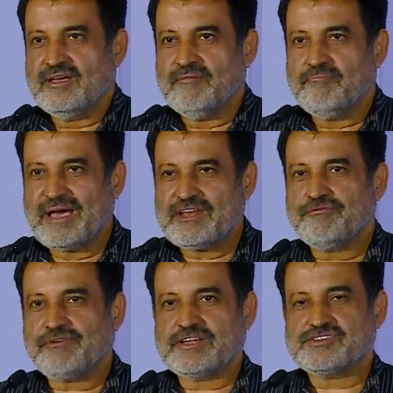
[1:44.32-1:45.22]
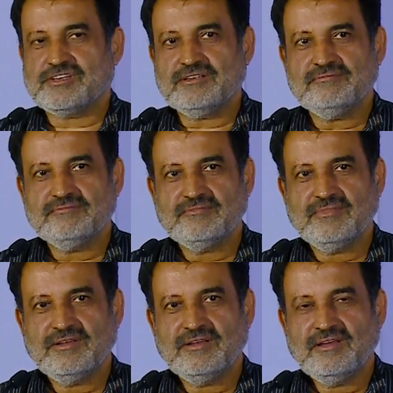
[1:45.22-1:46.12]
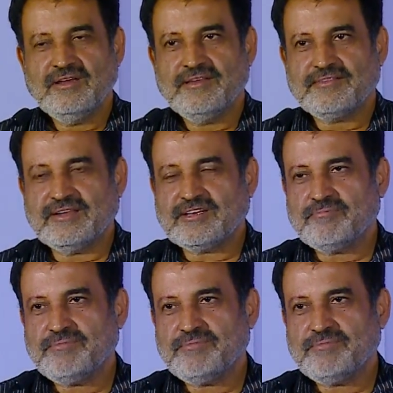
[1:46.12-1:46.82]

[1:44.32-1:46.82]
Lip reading: manufacture, set up